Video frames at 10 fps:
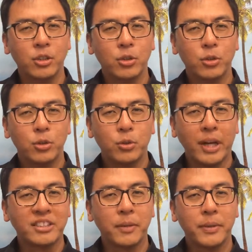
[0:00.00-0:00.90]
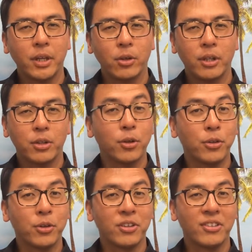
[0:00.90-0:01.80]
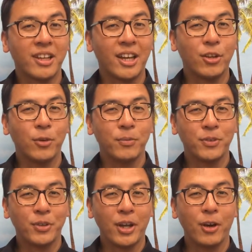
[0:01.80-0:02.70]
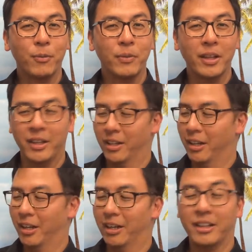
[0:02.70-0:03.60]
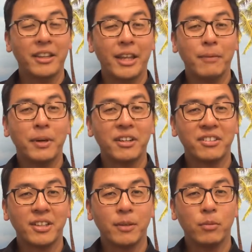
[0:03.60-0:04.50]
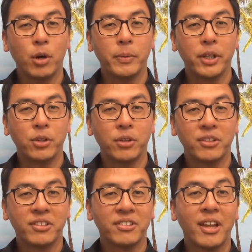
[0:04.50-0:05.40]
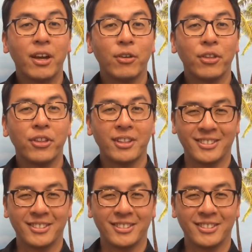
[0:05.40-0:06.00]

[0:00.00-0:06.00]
do to examine their own little tortoise at home to help them understand more about their tortoise's health.